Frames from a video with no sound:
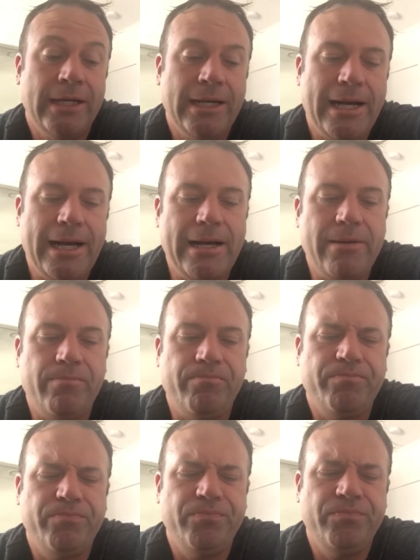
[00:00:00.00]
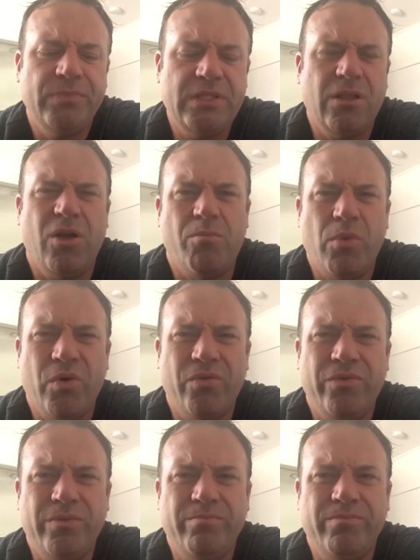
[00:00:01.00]
There's a lot more
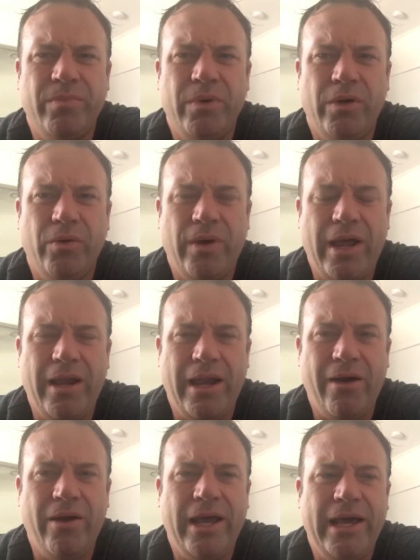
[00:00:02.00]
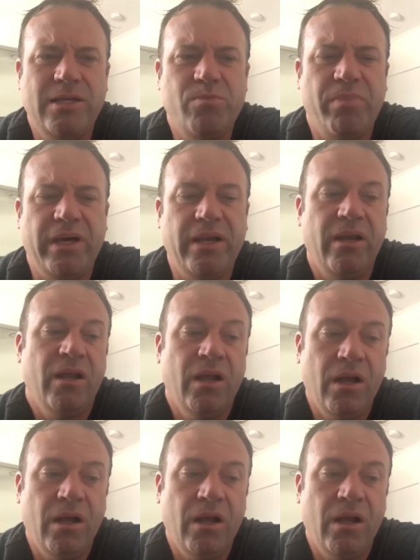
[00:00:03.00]
of them around nowadays, but